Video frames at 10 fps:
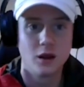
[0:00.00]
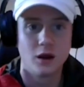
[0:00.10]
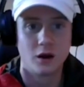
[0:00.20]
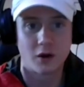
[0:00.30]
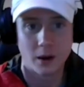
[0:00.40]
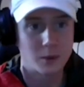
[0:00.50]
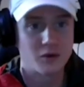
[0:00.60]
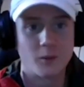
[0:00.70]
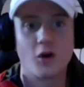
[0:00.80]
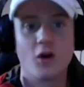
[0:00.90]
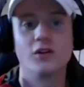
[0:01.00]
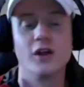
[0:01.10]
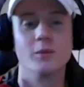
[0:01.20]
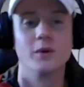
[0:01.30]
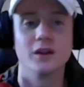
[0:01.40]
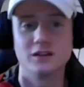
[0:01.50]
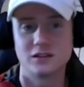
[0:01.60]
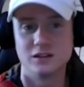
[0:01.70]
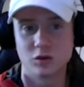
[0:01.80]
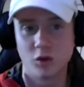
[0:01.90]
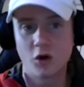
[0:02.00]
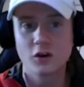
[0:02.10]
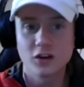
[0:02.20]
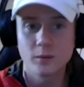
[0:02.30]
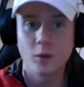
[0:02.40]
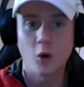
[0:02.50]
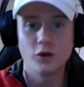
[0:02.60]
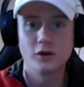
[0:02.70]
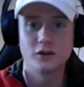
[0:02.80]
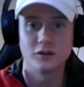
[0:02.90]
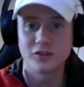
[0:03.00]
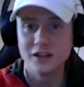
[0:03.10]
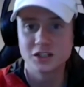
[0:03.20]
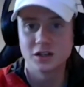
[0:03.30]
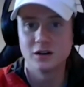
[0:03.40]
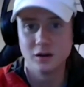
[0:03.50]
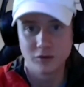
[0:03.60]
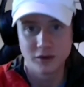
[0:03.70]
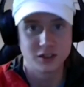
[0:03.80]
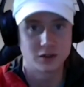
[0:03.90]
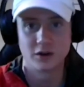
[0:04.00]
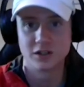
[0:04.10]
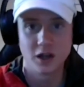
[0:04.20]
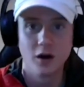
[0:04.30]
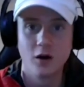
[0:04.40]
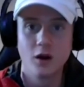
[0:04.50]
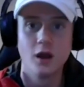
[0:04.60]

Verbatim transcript: Uh, correct me if I'm wrong there, but it's this long-term holder deflation inflation ratio.